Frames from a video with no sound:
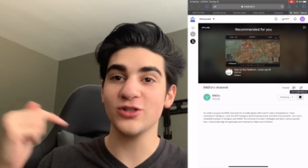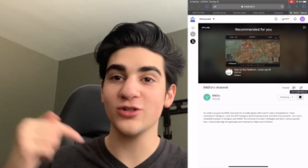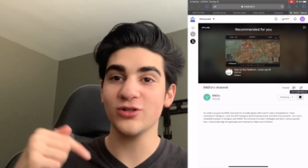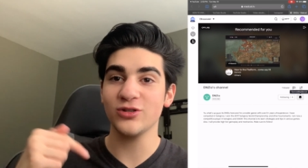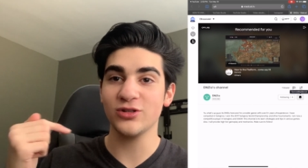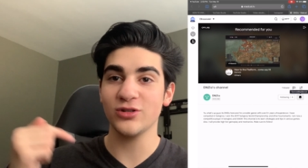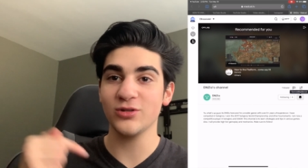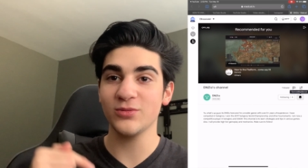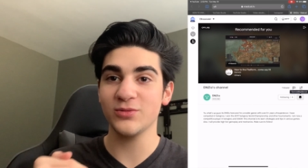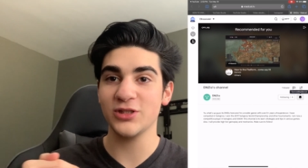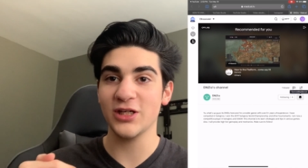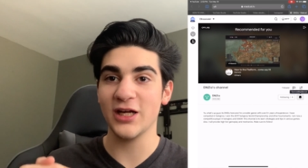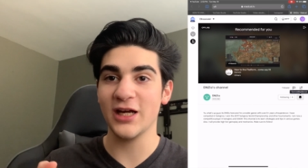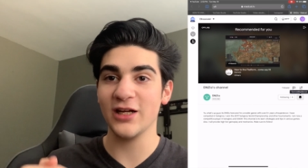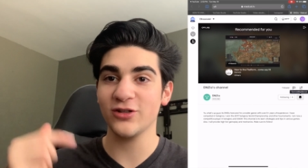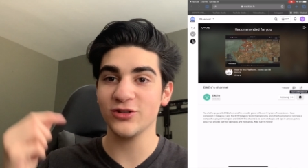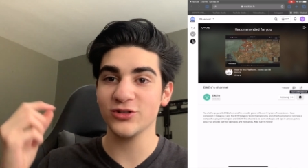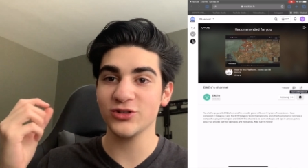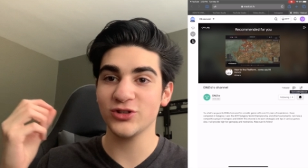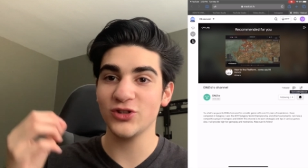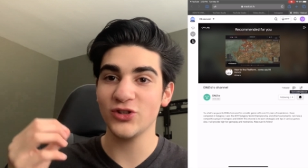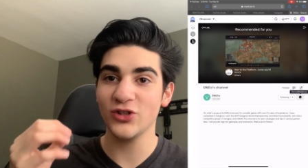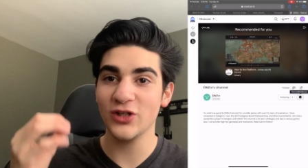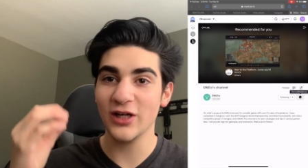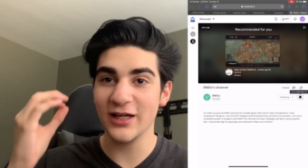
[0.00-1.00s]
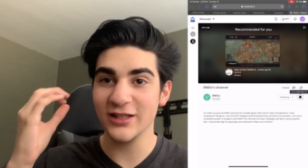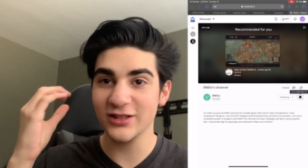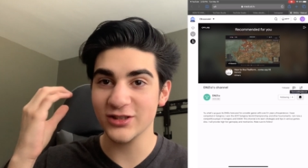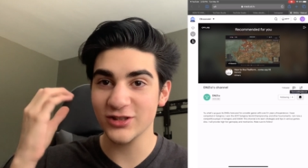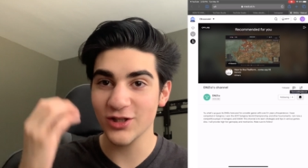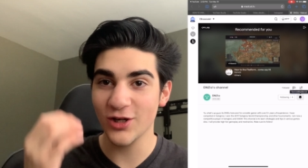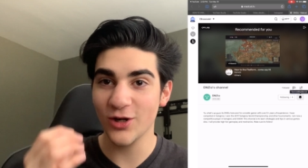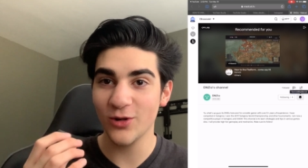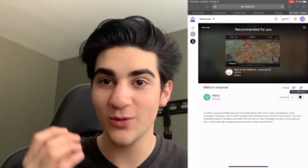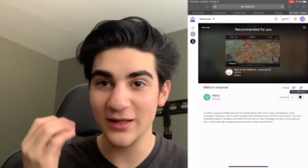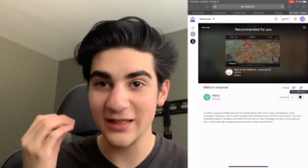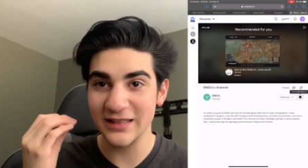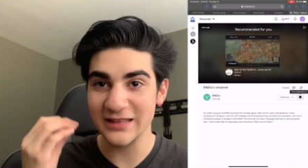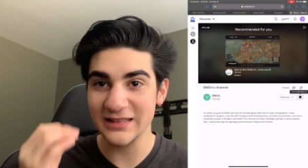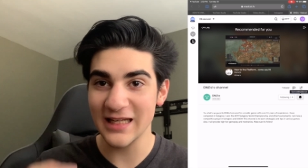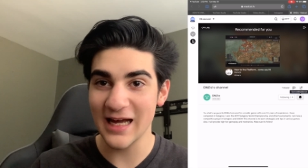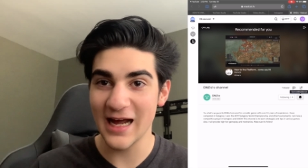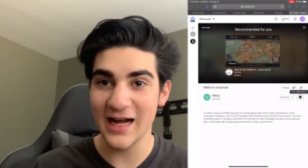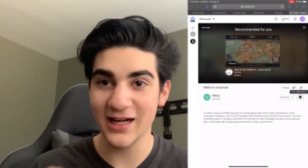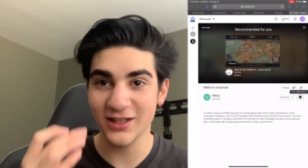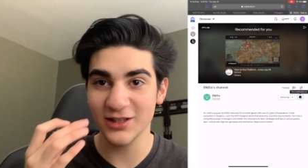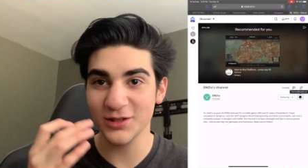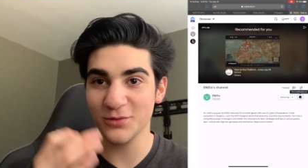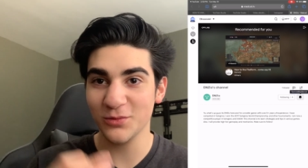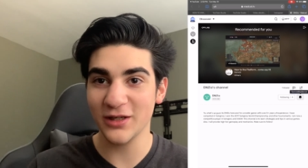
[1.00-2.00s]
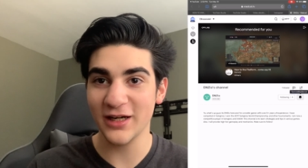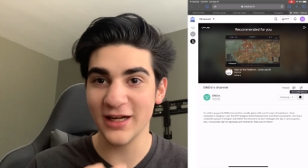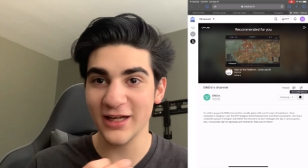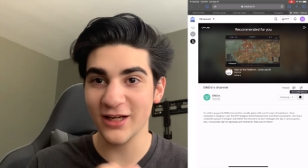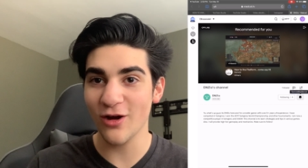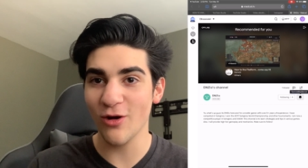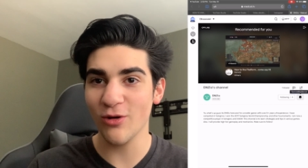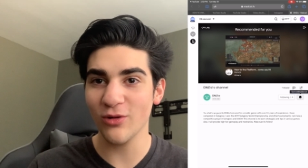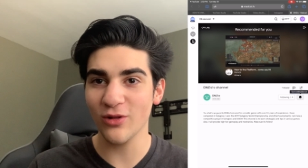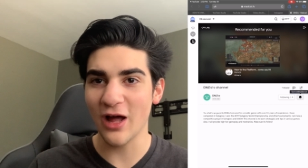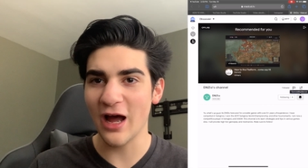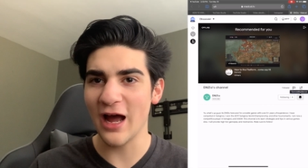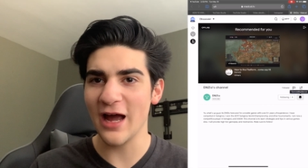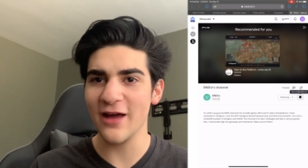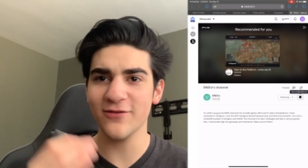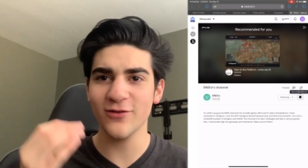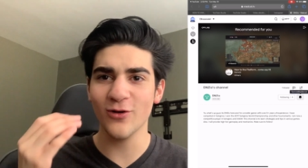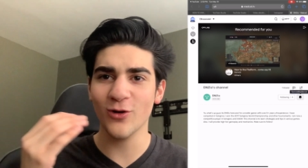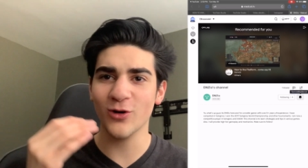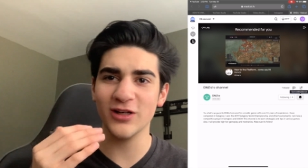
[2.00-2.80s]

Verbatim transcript: youtube channel so you guys know exactly when i go live